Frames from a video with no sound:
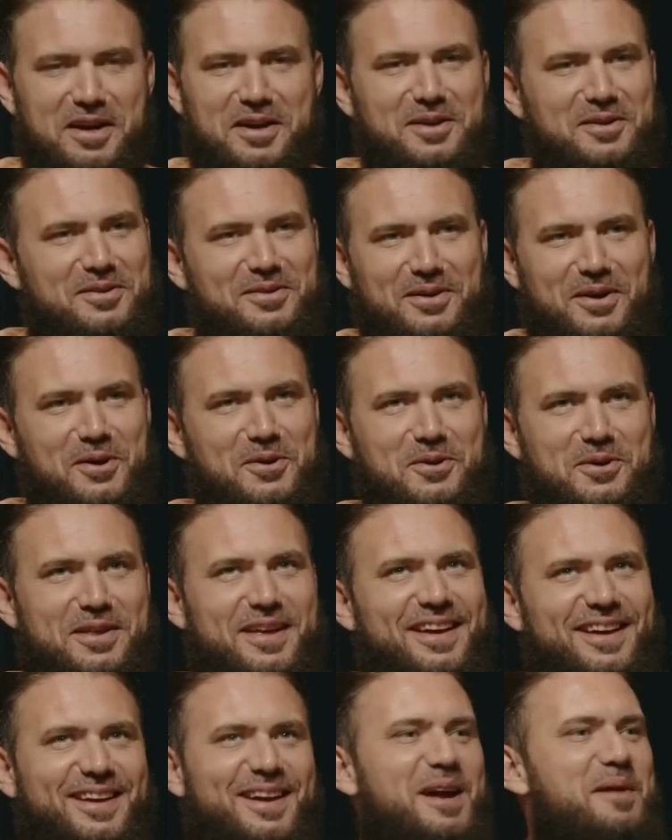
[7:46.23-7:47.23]
I could tell you
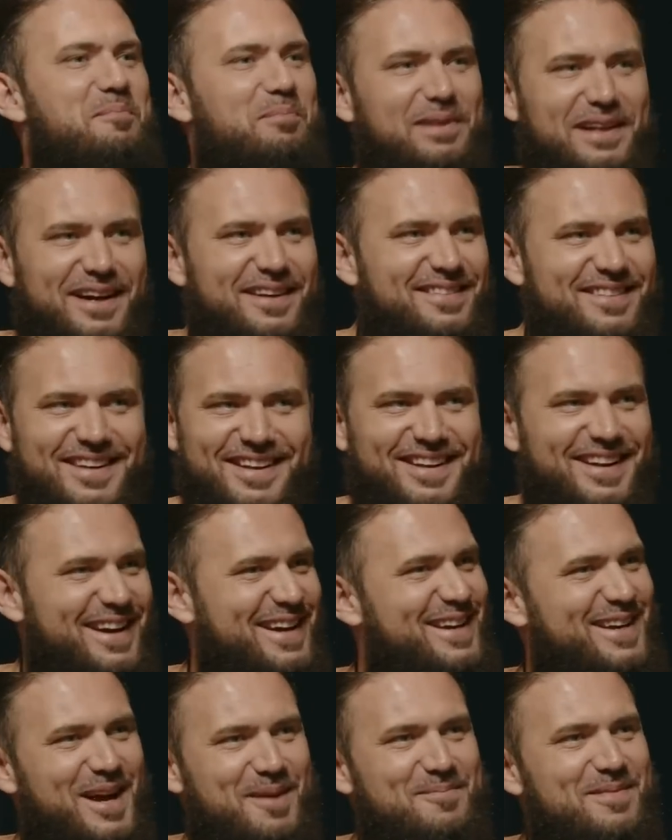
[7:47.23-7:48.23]
that I planned
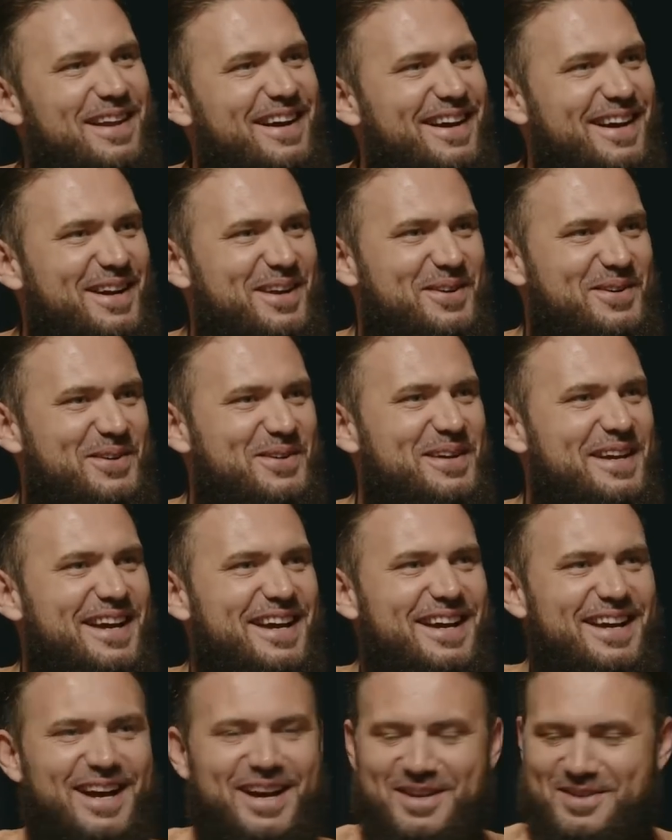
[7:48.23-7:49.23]
it, I'm lying,
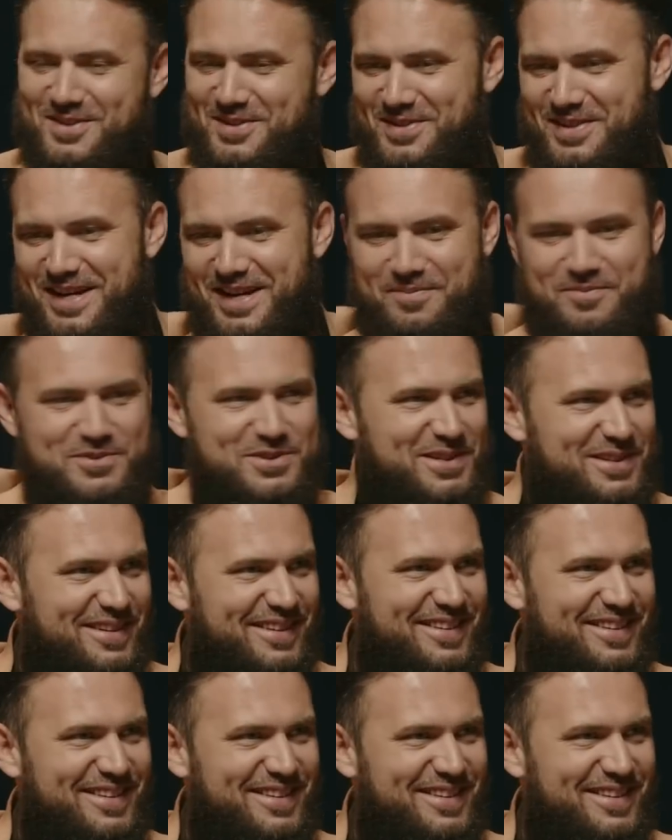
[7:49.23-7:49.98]
I just got